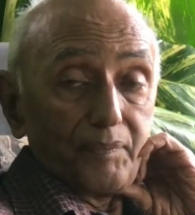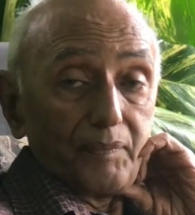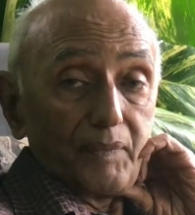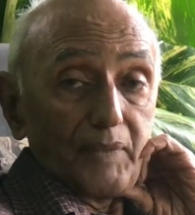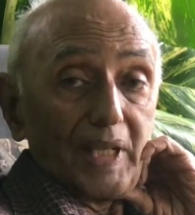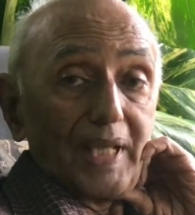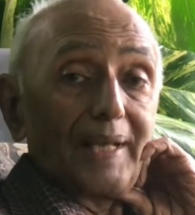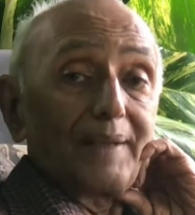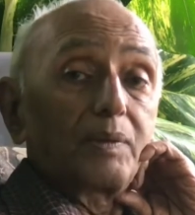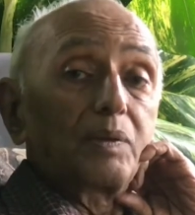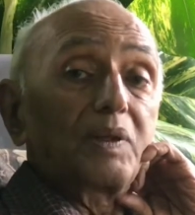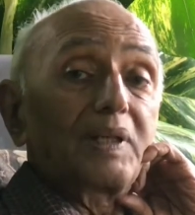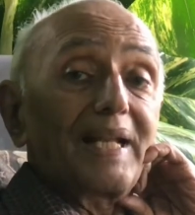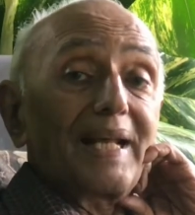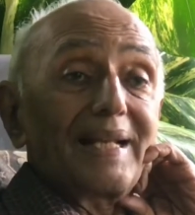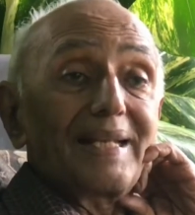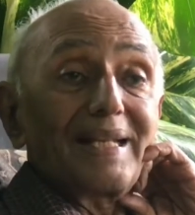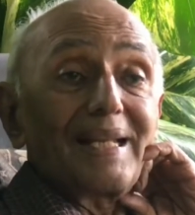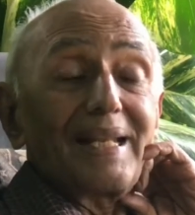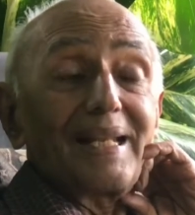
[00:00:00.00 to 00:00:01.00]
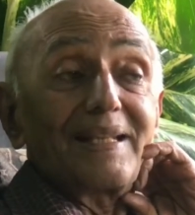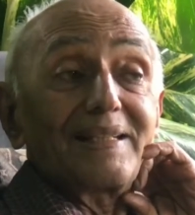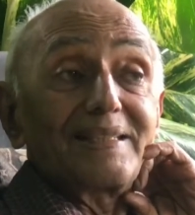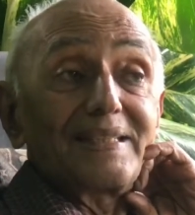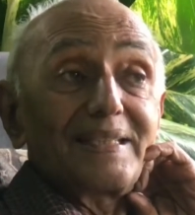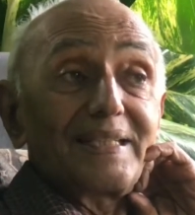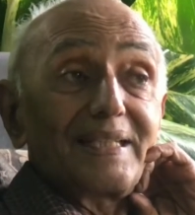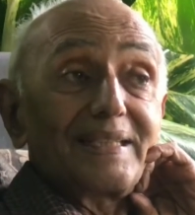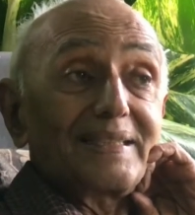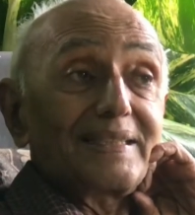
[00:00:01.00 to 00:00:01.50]
A good analogy
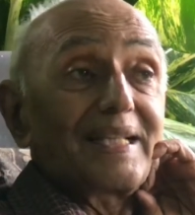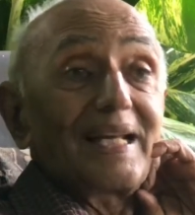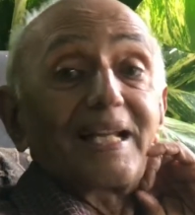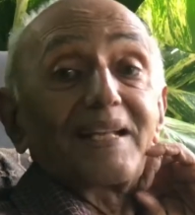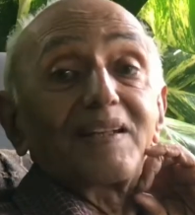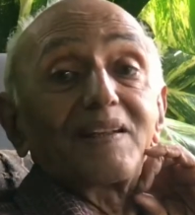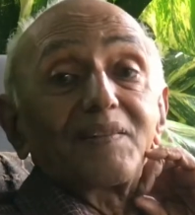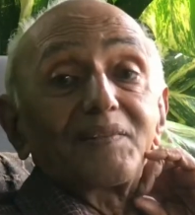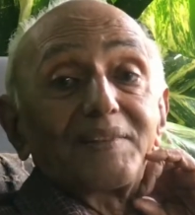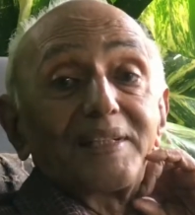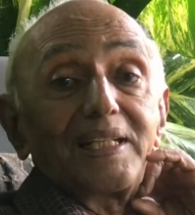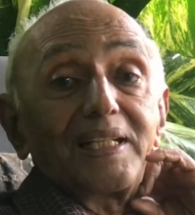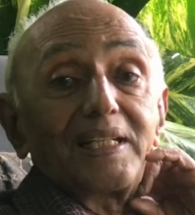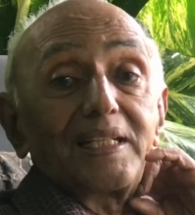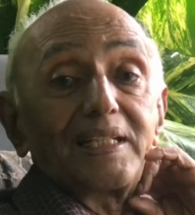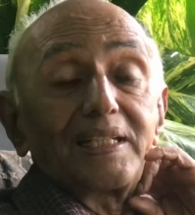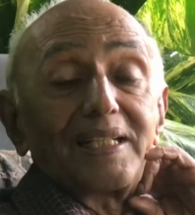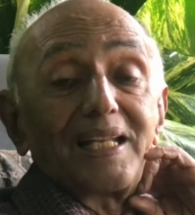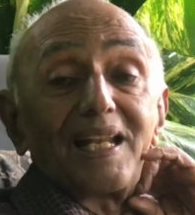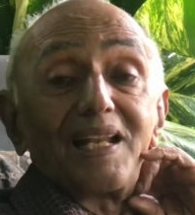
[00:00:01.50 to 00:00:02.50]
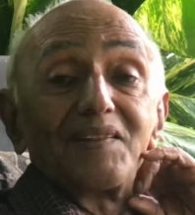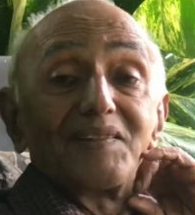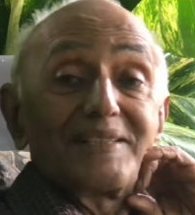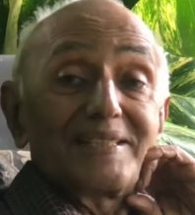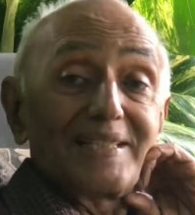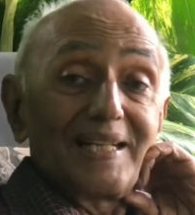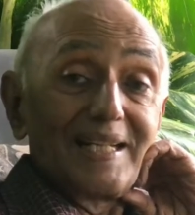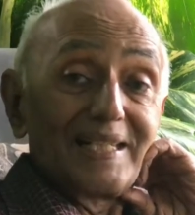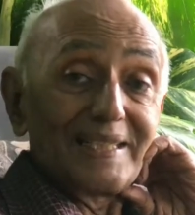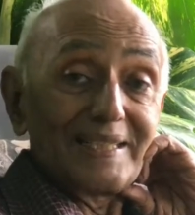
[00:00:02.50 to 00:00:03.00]
is that of the
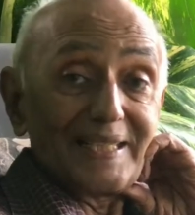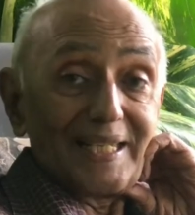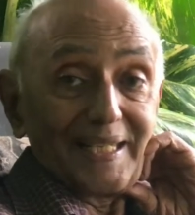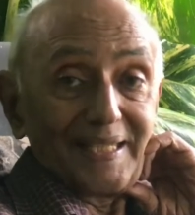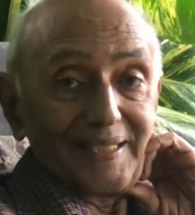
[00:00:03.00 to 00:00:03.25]
television set.